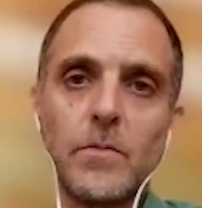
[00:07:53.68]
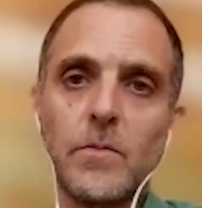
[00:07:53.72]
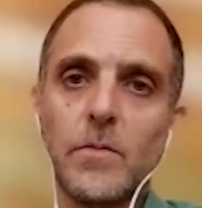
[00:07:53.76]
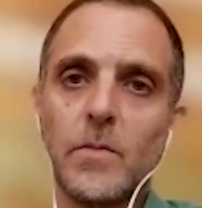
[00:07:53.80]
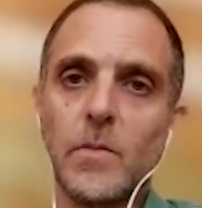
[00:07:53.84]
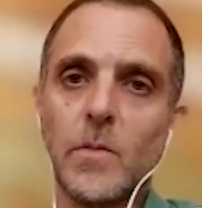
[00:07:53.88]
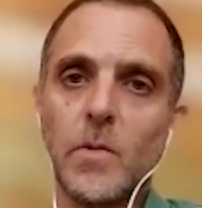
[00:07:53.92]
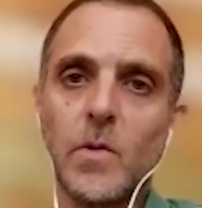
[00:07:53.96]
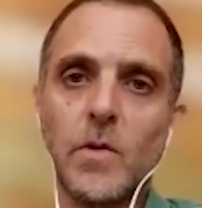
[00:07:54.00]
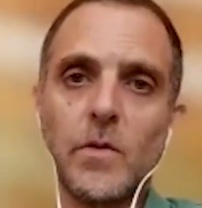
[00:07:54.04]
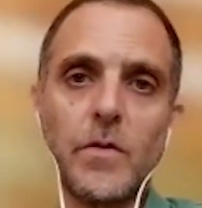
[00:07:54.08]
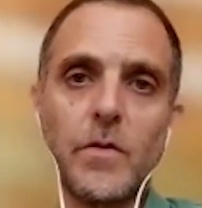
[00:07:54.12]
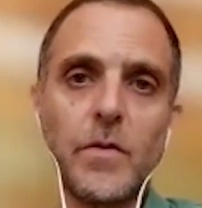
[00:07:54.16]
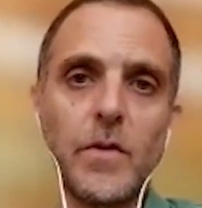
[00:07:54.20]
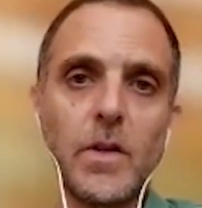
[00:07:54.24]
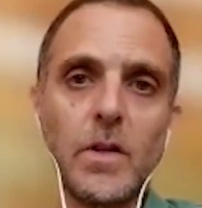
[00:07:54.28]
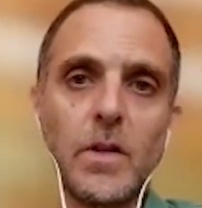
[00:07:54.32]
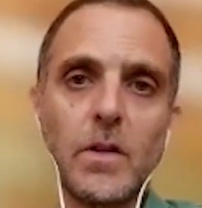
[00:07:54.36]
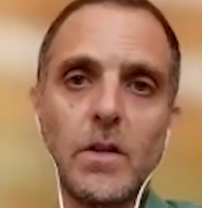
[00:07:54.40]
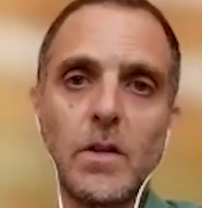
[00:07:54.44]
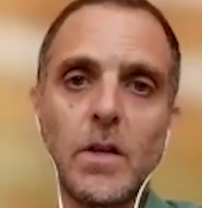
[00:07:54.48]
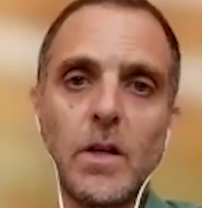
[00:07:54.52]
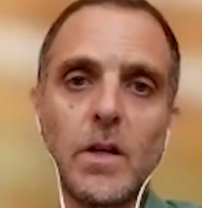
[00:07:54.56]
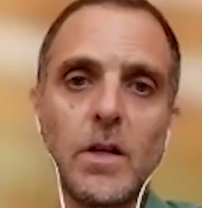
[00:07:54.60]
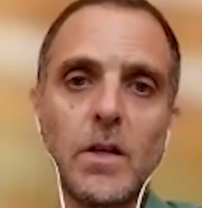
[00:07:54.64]
We feel
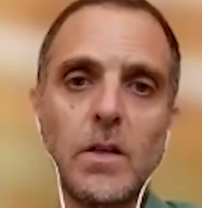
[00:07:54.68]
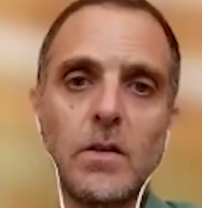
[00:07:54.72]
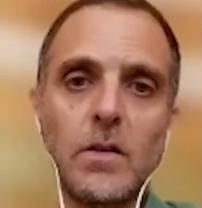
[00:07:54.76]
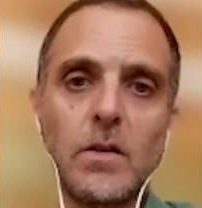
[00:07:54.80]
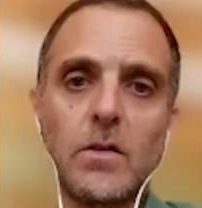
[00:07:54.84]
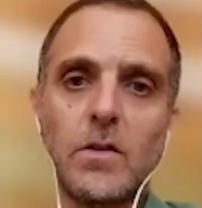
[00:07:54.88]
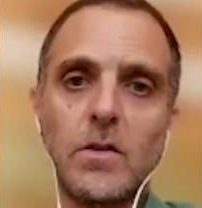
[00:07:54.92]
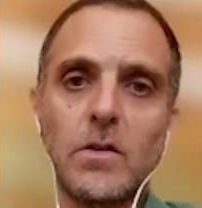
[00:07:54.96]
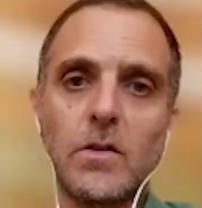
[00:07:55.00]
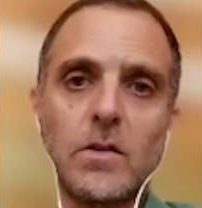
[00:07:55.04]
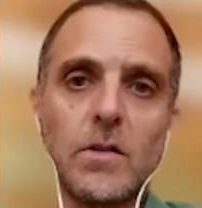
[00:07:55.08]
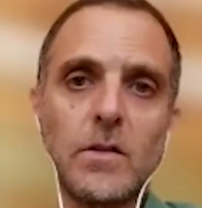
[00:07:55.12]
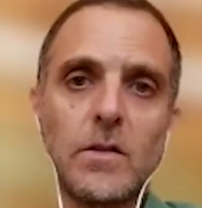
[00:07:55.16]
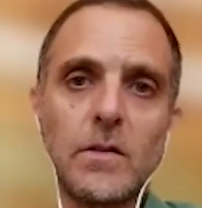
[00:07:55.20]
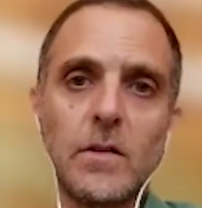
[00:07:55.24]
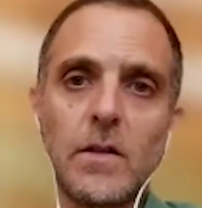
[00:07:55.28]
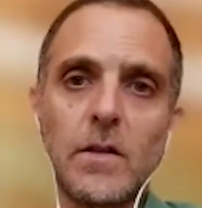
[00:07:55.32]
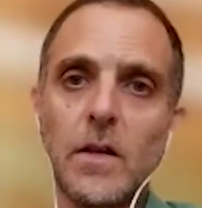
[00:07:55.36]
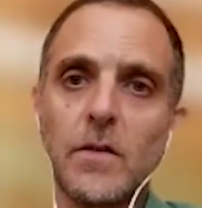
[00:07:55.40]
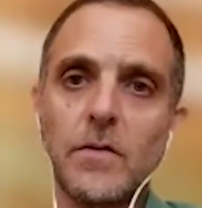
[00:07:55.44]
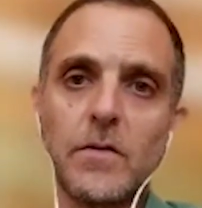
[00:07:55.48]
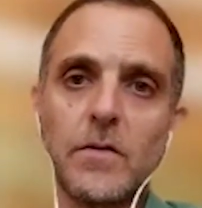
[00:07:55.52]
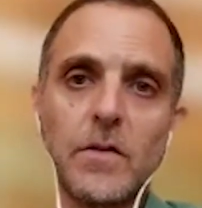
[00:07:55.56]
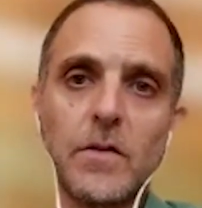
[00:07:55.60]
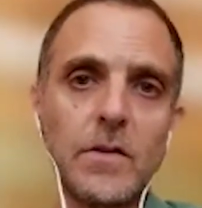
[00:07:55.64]
like they just
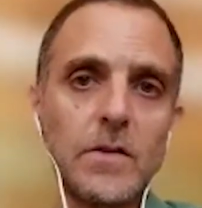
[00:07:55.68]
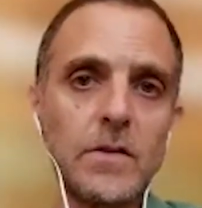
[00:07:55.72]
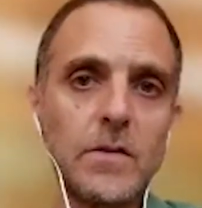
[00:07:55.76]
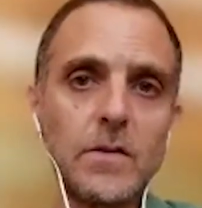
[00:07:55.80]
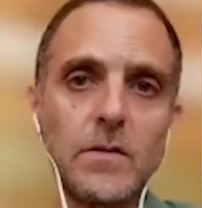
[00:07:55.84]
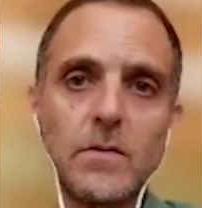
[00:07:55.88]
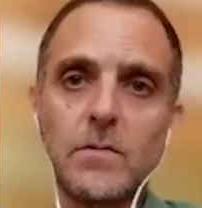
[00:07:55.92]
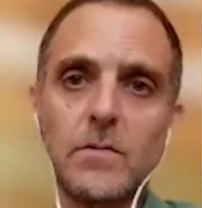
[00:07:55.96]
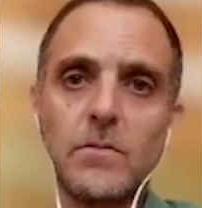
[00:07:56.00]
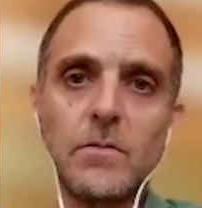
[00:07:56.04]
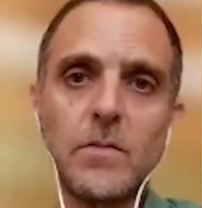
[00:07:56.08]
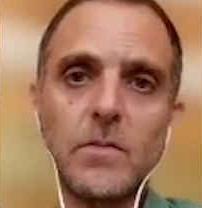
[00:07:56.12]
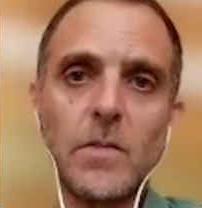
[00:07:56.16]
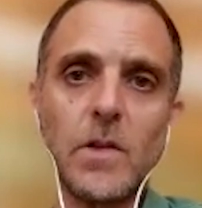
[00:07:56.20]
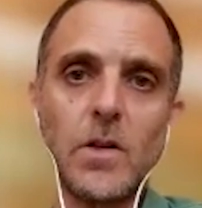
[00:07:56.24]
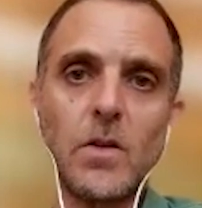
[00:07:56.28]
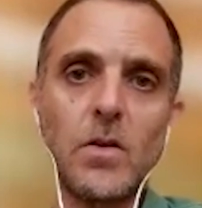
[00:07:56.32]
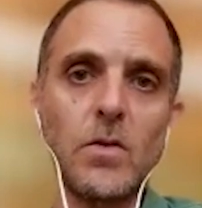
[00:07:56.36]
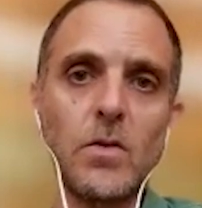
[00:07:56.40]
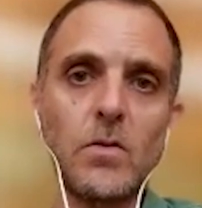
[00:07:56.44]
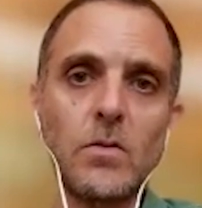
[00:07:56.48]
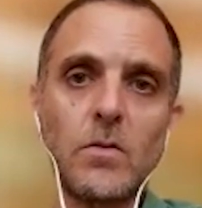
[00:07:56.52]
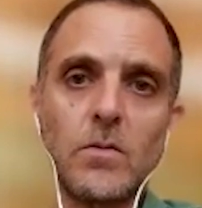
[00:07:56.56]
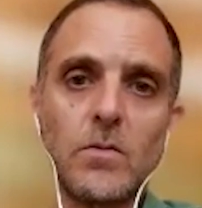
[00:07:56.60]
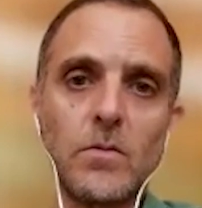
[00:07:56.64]
left us
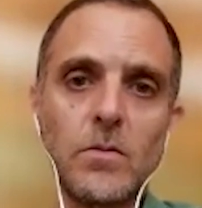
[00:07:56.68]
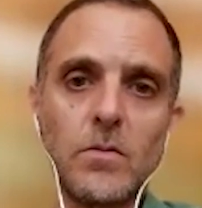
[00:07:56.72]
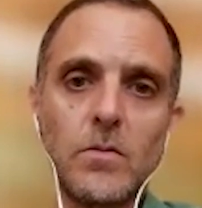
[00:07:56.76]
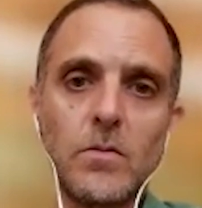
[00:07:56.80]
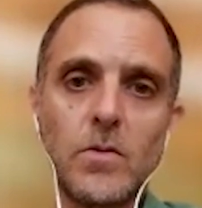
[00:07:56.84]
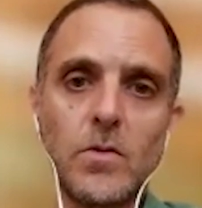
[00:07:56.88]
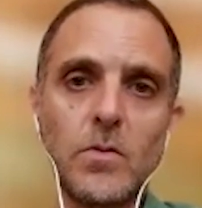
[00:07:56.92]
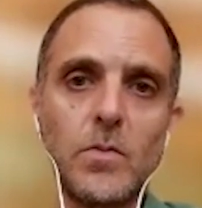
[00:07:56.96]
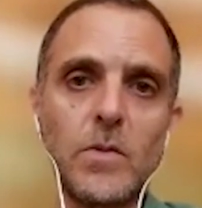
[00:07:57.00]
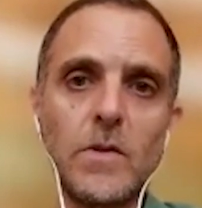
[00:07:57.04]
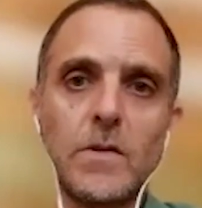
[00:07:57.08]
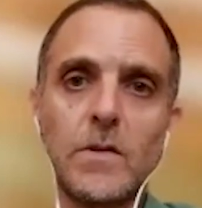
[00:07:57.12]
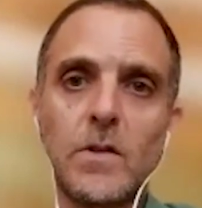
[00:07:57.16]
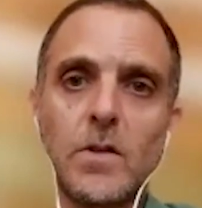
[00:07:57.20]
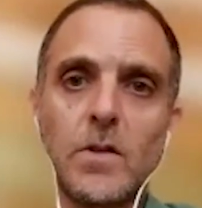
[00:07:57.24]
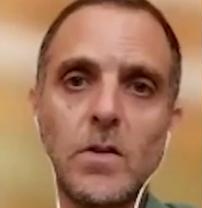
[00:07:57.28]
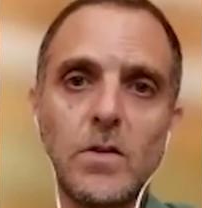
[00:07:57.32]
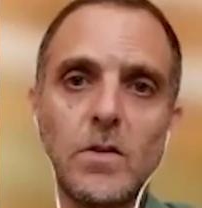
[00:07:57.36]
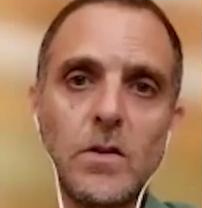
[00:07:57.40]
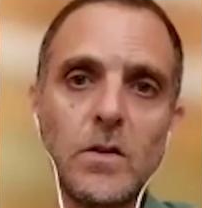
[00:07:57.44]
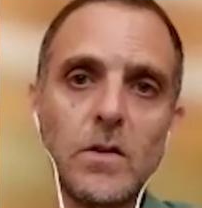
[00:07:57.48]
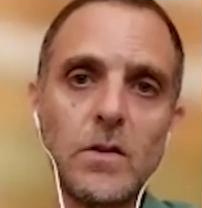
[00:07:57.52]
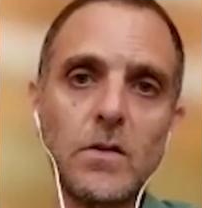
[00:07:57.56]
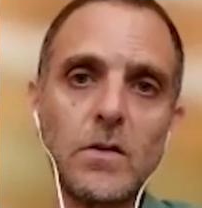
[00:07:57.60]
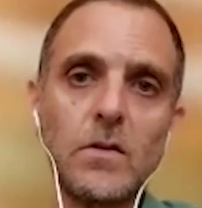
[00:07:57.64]
alone to be
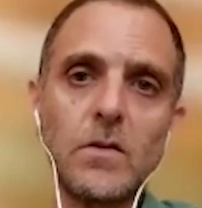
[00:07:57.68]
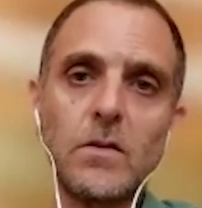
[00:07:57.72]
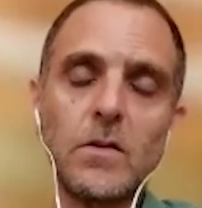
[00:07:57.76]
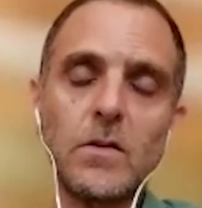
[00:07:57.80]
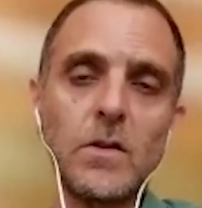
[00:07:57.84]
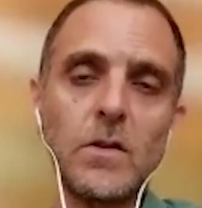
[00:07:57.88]
slaughtered.